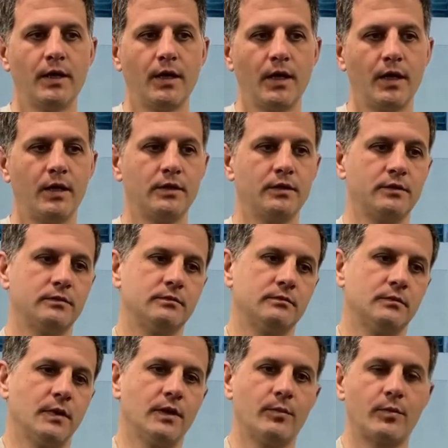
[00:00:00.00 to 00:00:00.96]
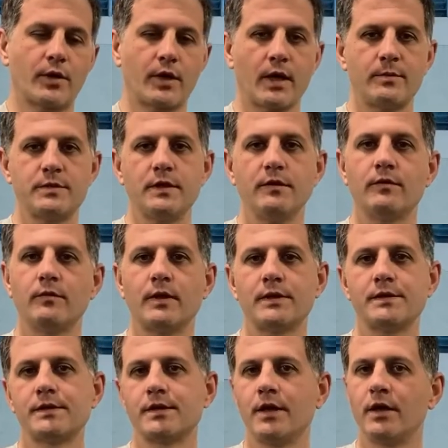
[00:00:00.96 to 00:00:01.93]
and perhaps even
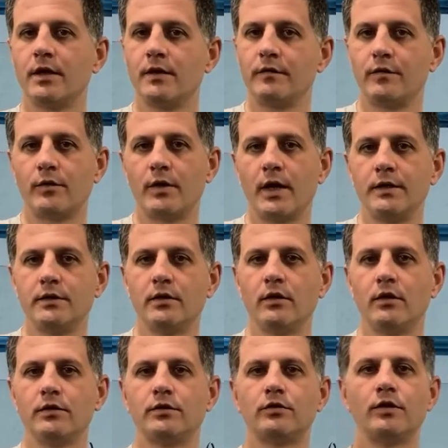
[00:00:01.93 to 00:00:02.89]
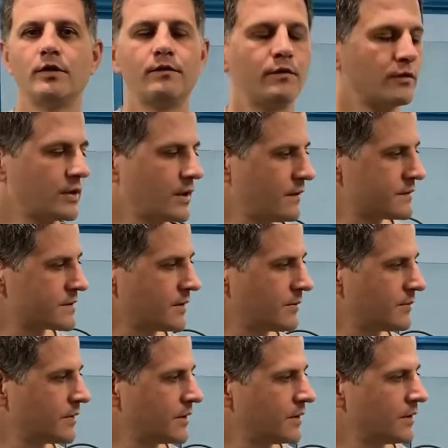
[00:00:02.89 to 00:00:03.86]
once a year if you ride a lot, or if you have
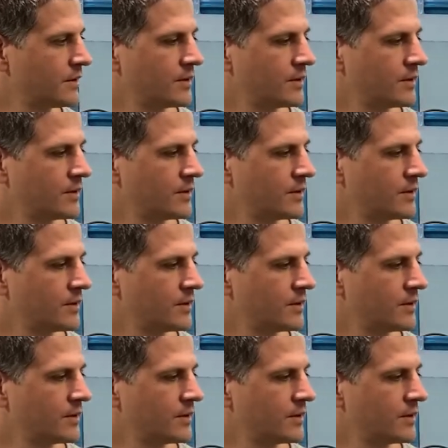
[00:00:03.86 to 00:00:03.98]
some